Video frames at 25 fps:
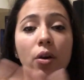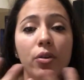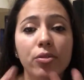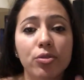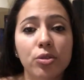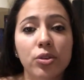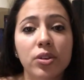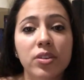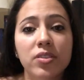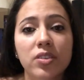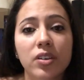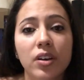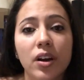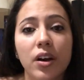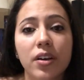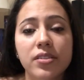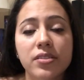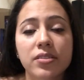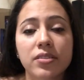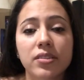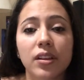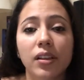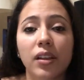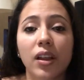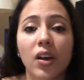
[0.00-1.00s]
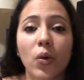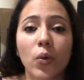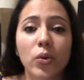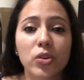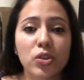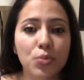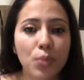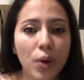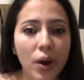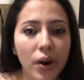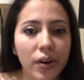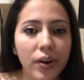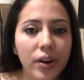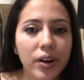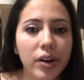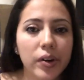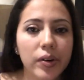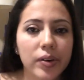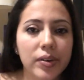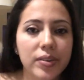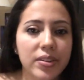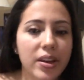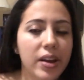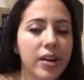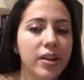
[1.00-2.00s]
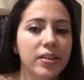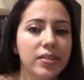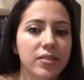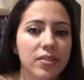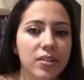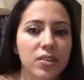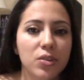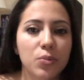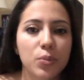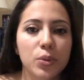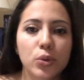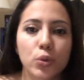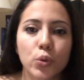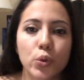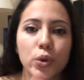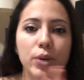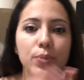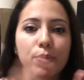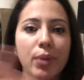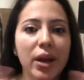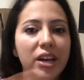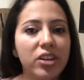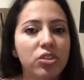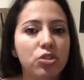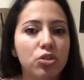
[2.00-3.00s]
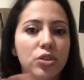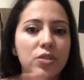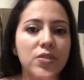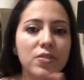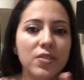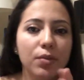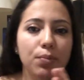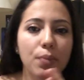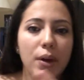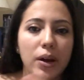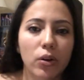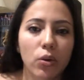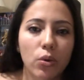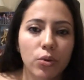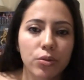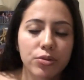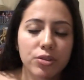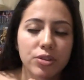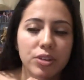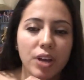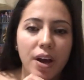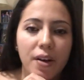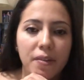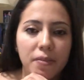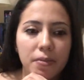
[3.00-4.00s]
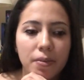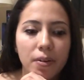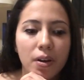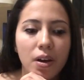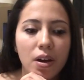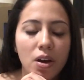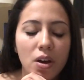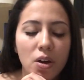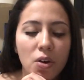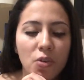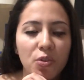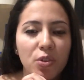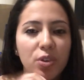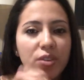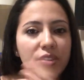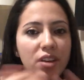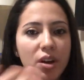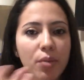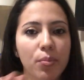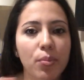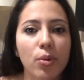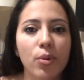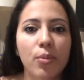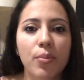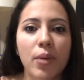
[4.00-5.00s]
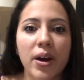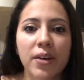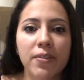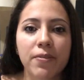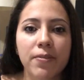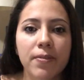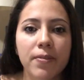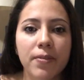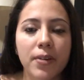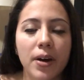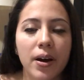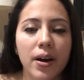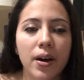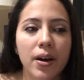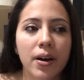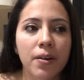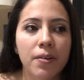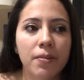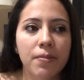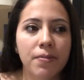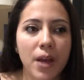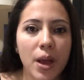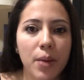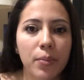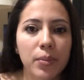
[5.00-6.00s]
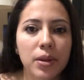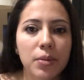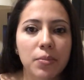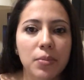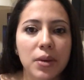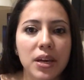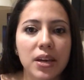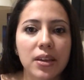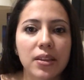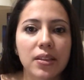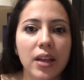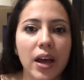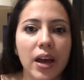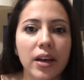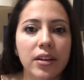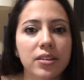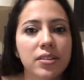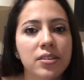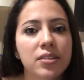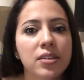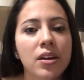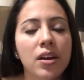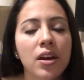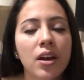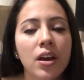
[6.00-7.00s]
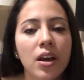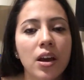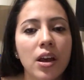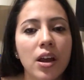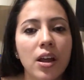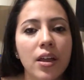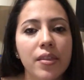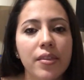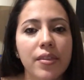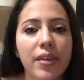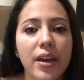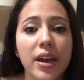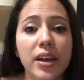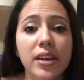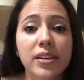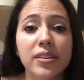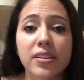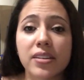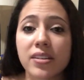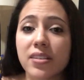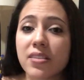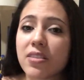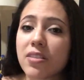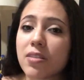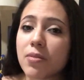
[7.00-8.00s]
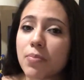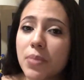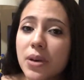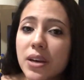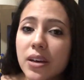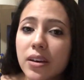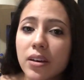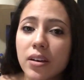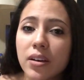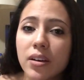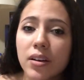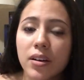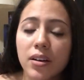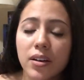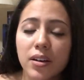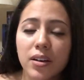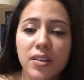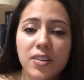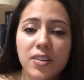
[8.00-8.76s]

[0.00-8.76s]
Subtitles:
also discussed the language barriers that exist between patients and medical staff. For example, my family being that they didn't speak